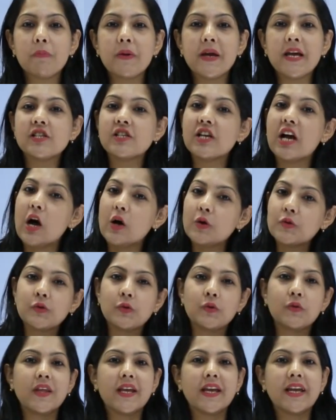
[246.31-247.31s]
page, how
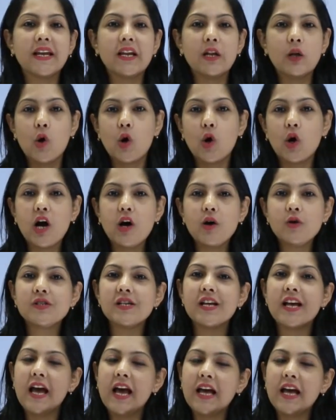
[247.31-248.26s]
soon they can log out,